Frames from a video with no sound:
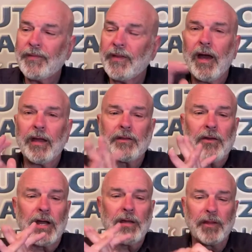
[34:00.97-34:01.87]
I could
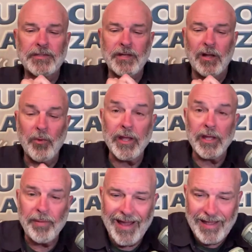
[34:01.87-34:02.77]
talk about this all morning,
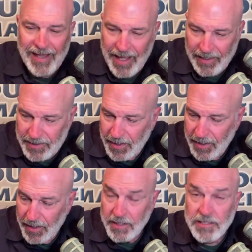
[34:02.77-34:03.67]
but I can't.
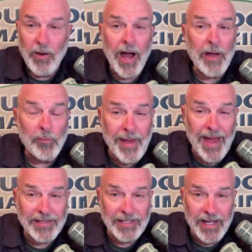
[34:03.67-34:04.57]
So I will be
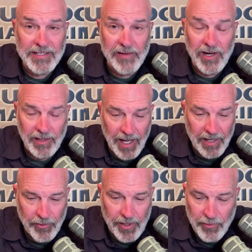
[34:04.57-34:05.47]
back tonight, seven o'clock,
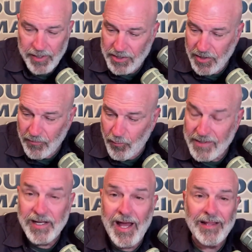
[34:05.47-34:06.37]
for another edition of
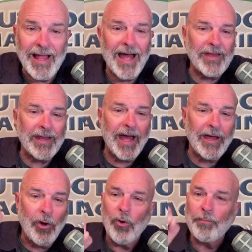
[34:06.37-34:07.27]
Wednesday Night Live, and I
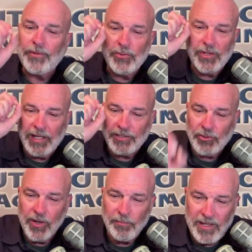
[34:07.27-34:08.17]
hope you can
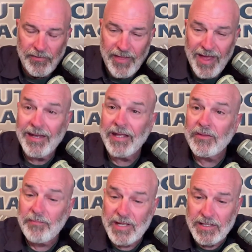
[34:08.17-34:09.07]
join me then. In
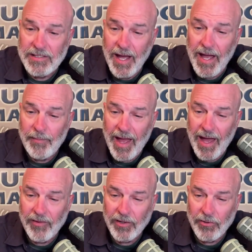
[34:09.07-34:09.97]
the meantime,
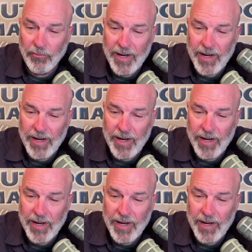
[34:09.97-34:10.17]
have a great